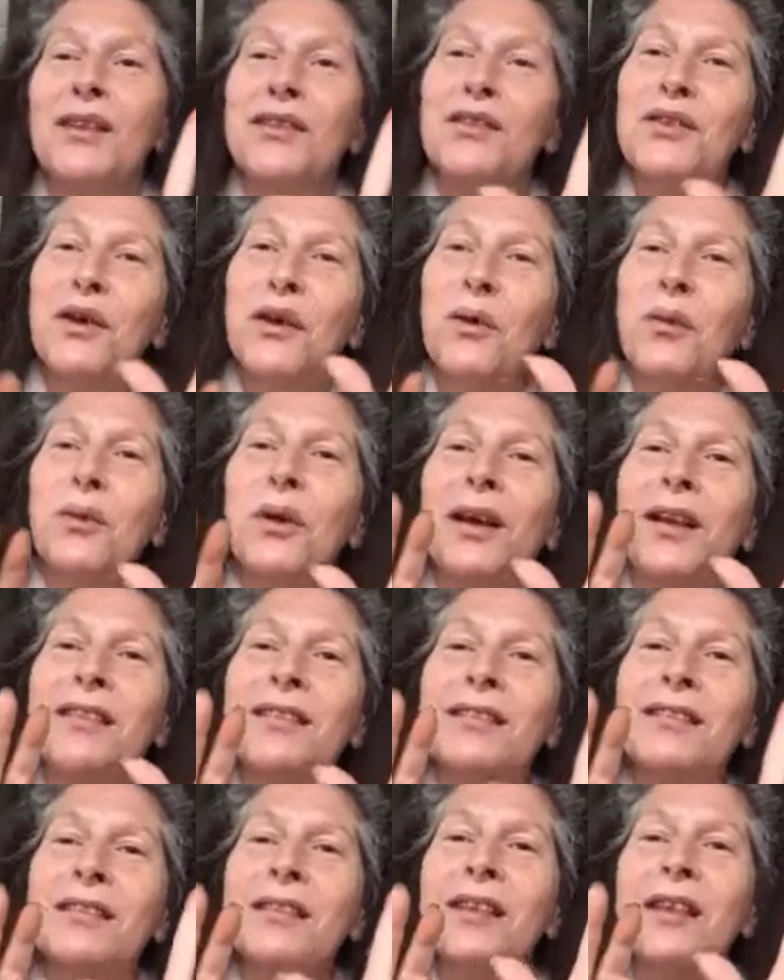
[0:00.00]
So
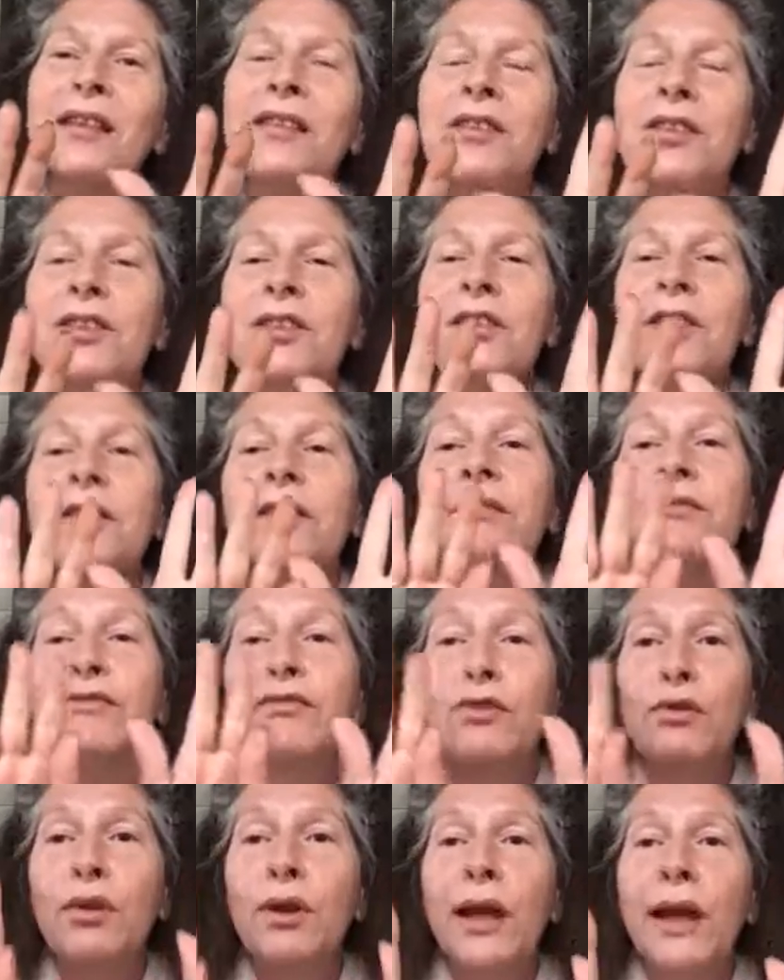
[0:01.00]
it's just a
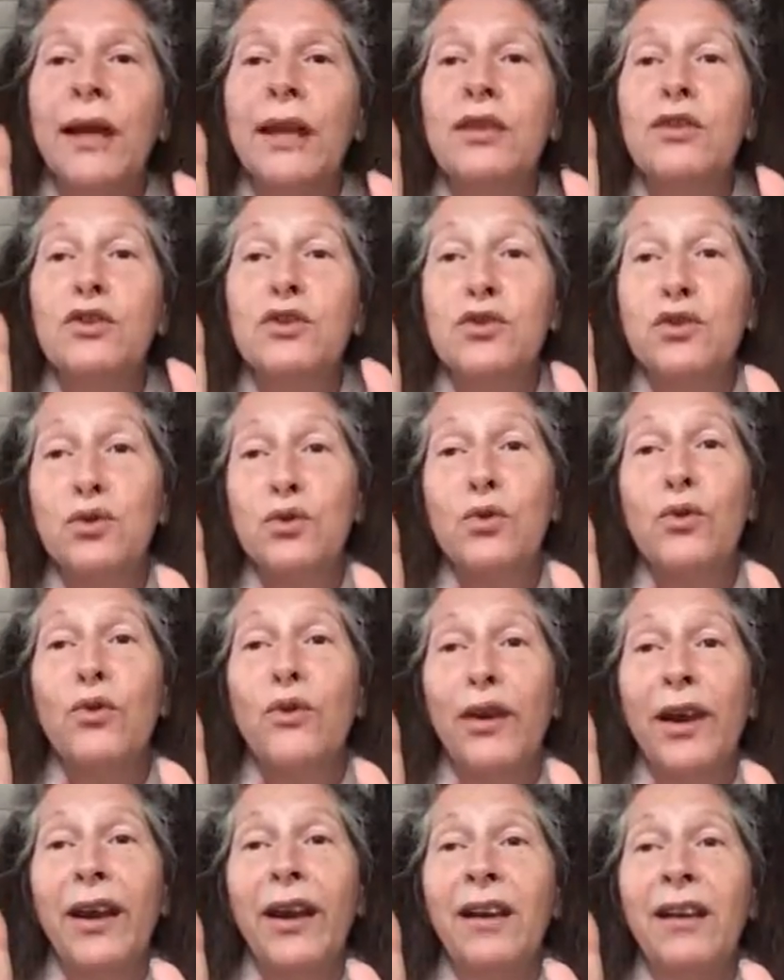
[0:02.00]
full-length
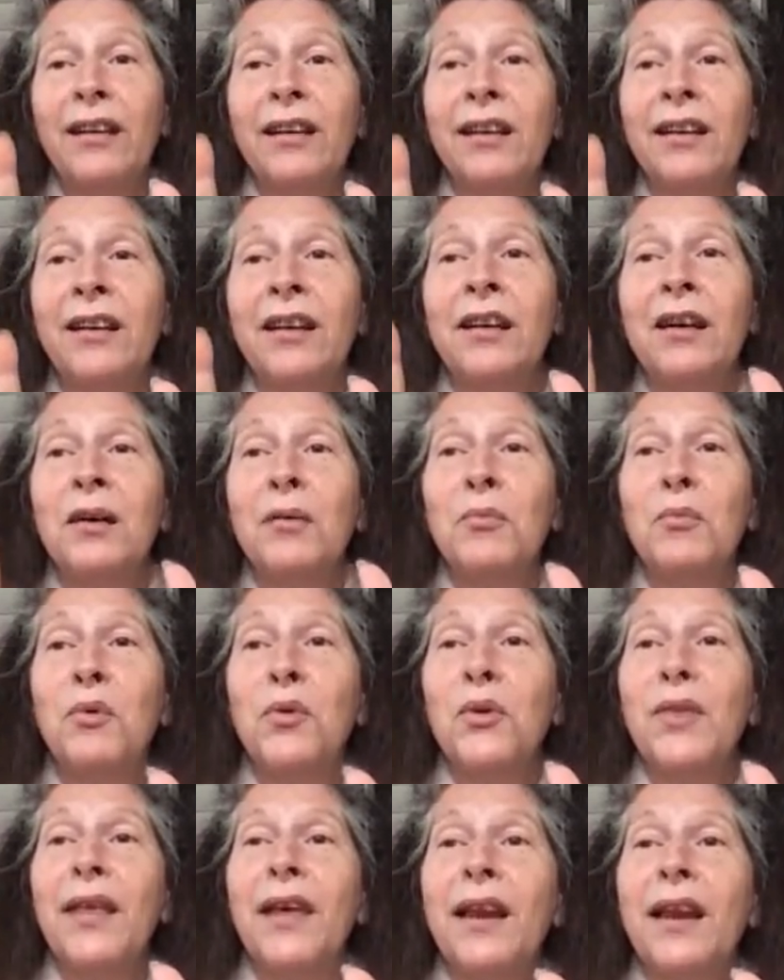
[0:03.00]
story
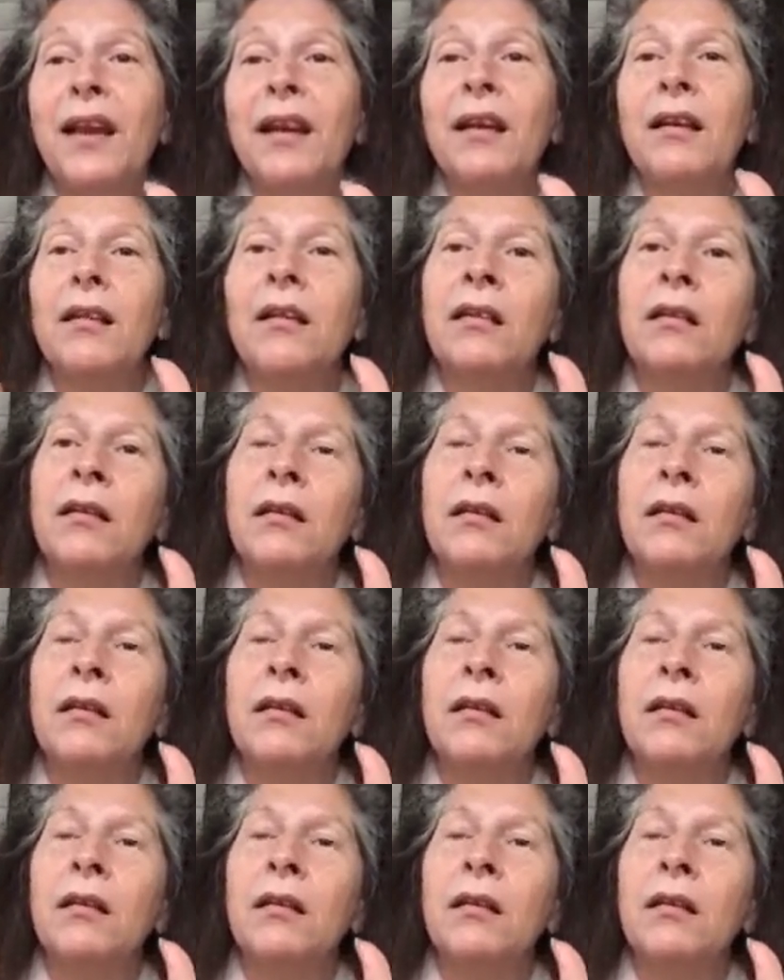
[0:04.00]
more than a